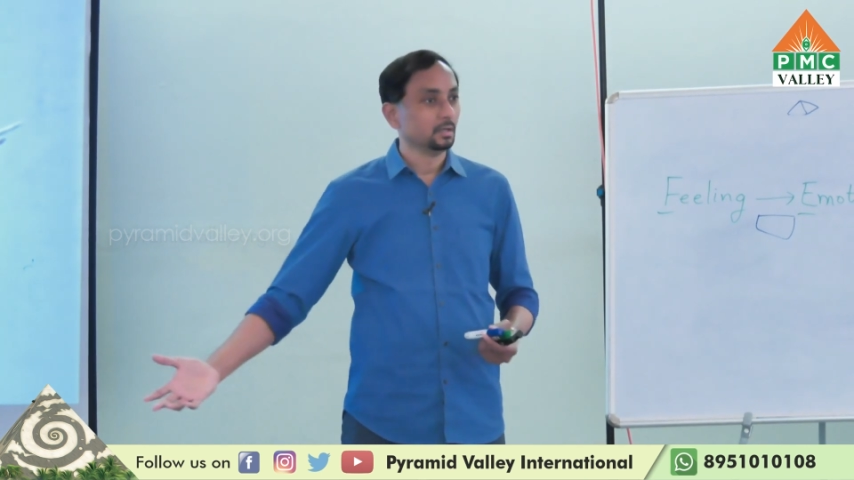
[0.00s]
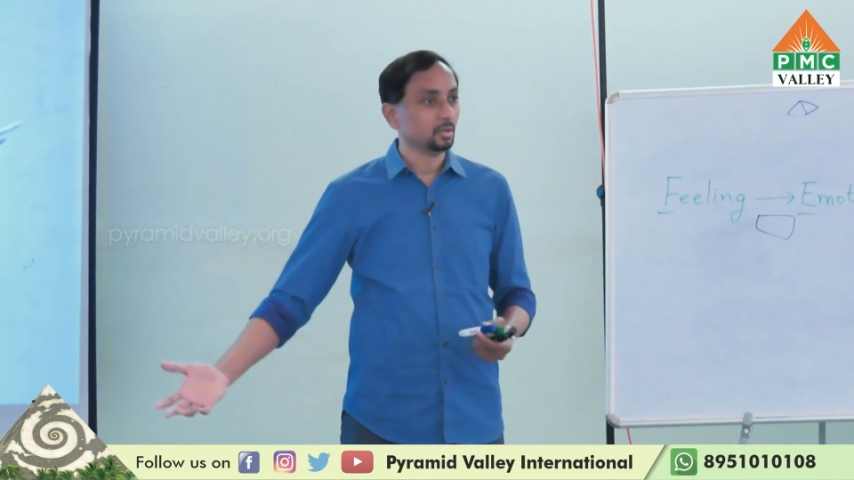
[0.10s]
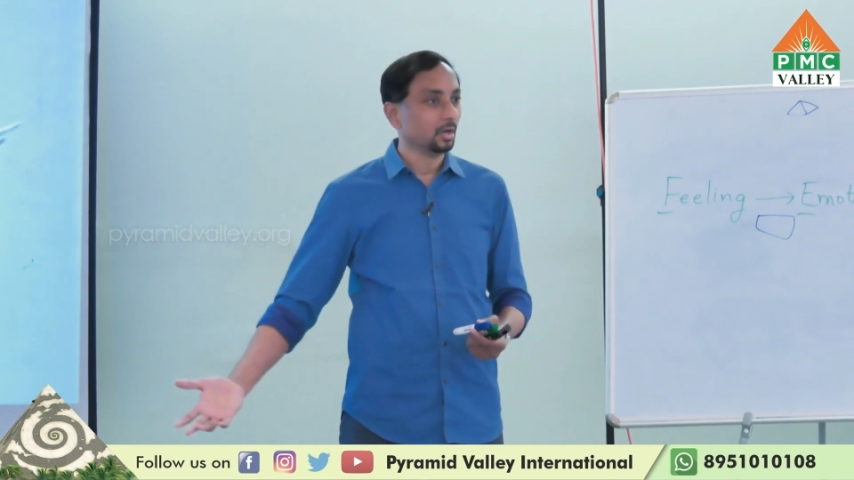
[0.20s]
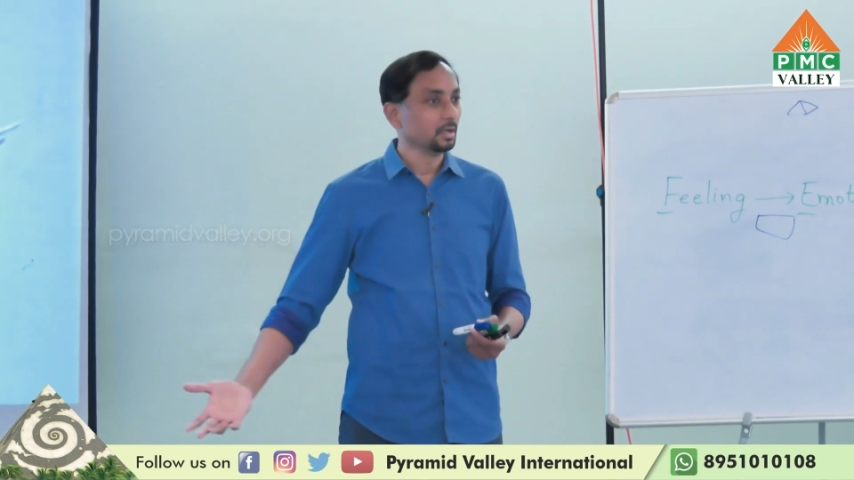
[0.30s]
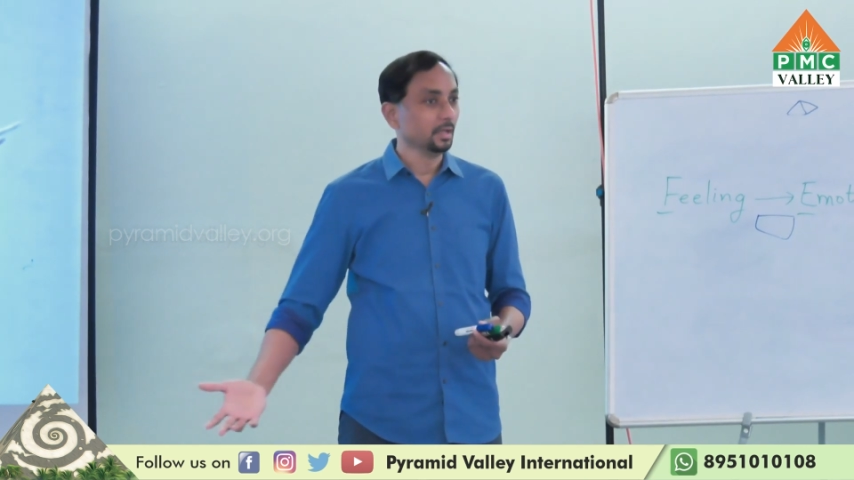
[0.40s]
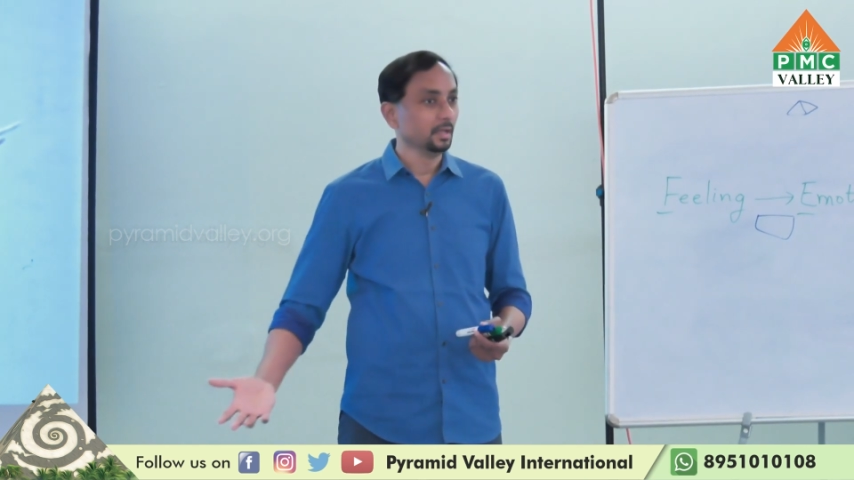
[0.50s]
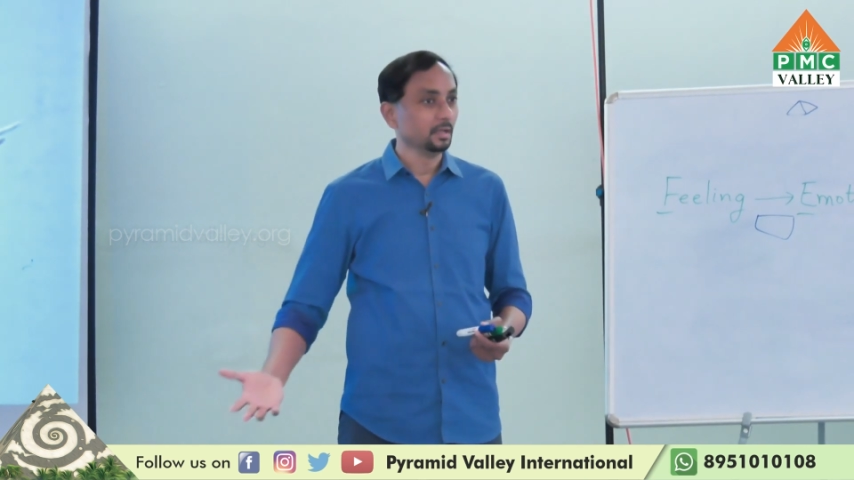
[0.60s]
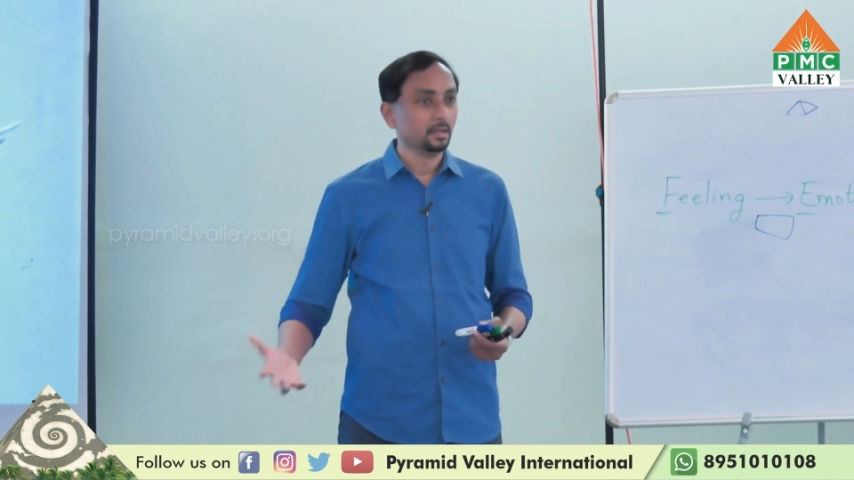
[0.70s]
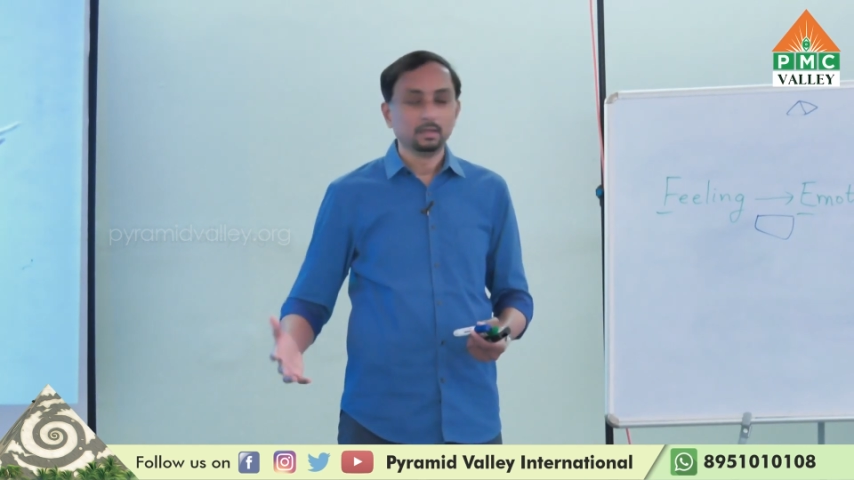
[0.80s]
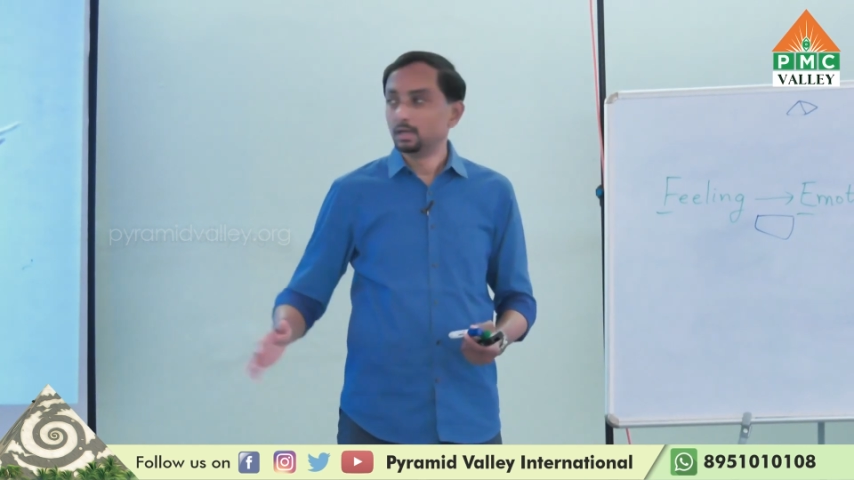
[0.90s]

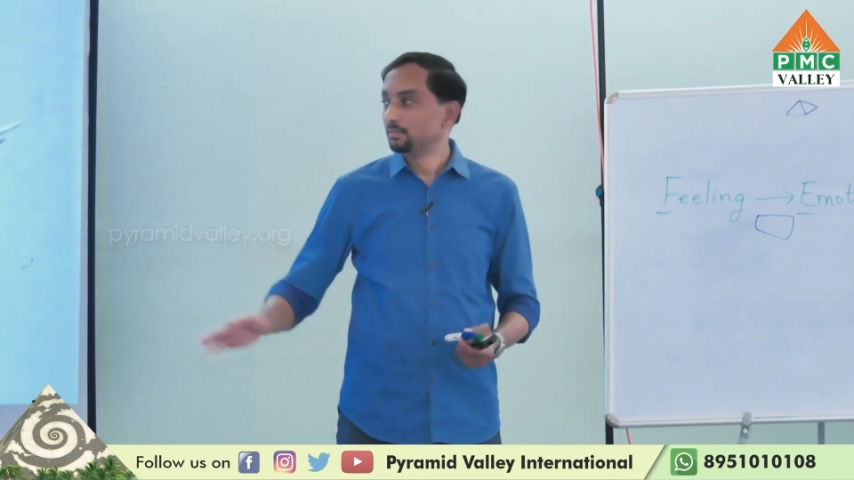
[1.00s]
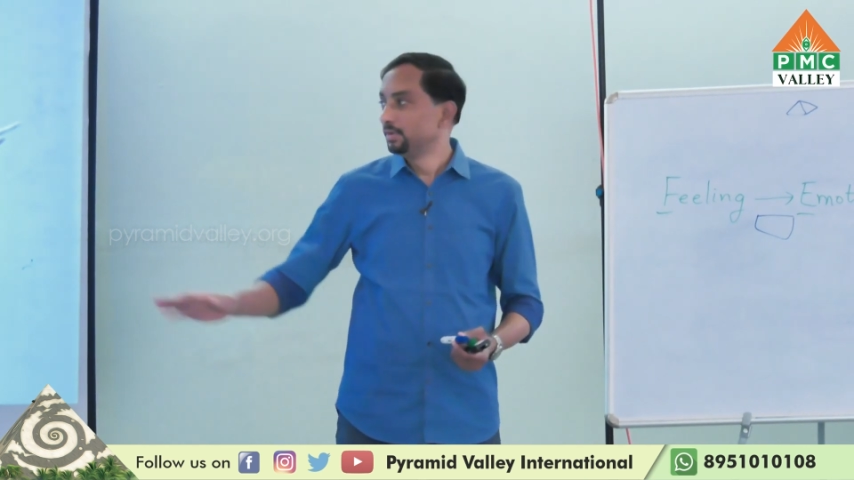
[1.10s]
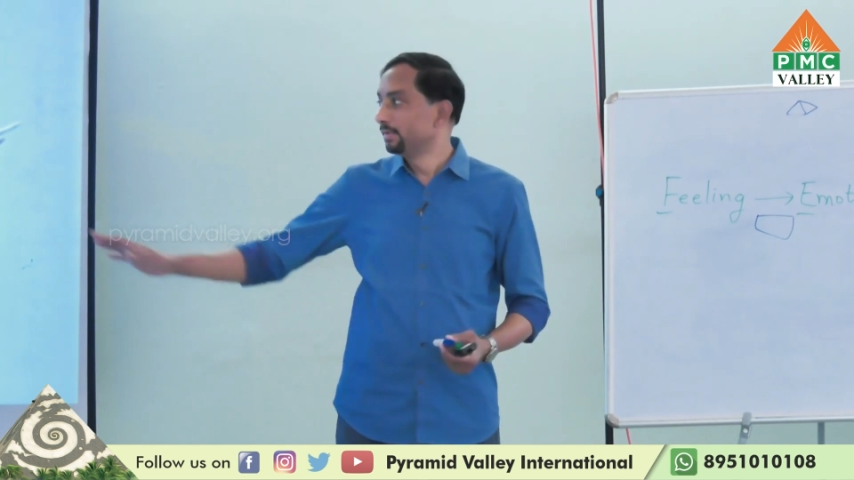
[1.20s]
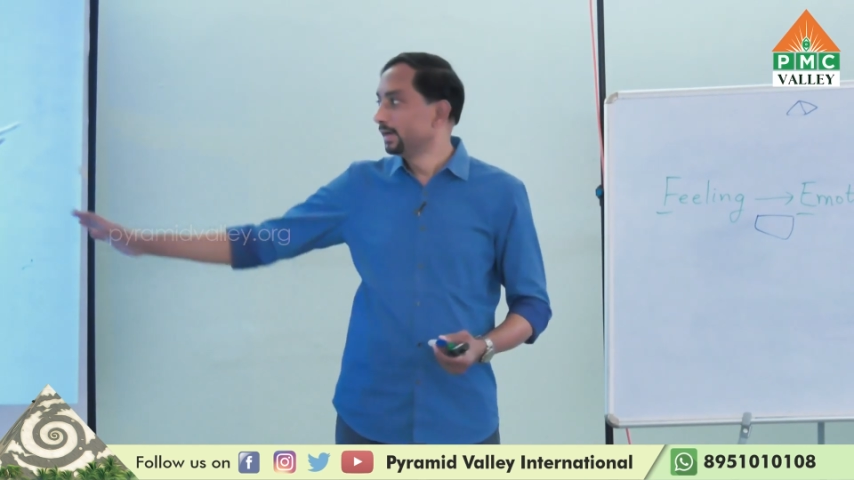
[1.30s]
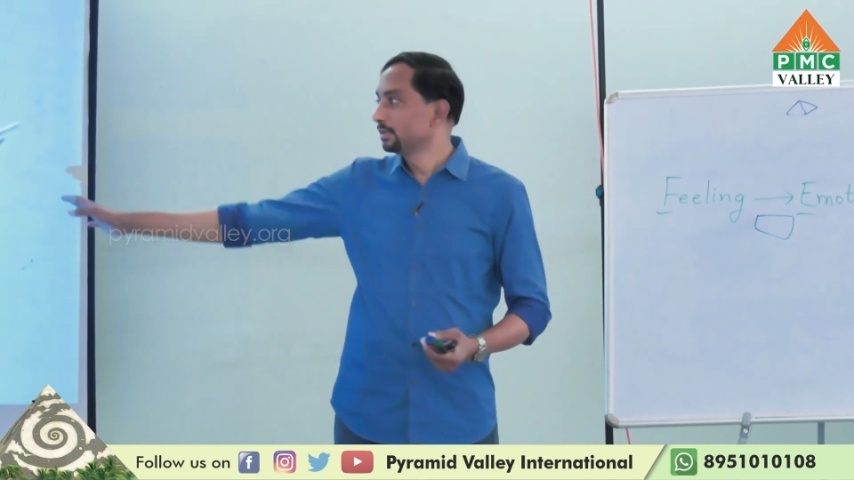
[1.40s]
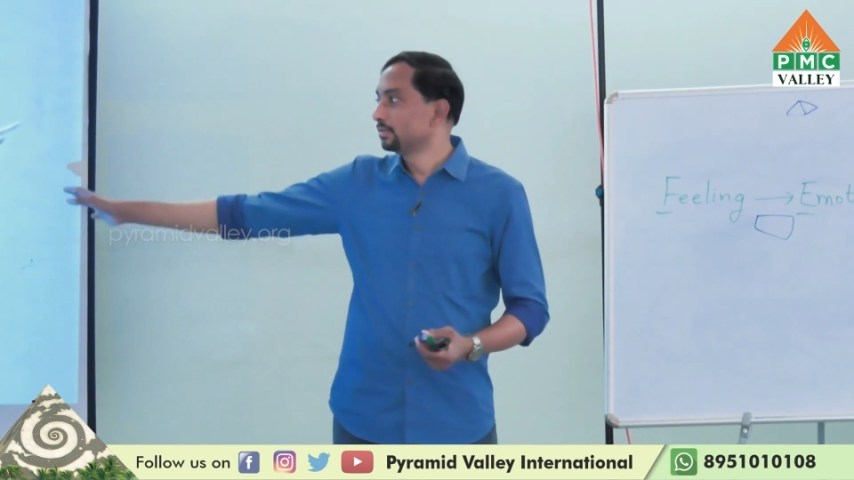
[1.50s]
talking, everywhere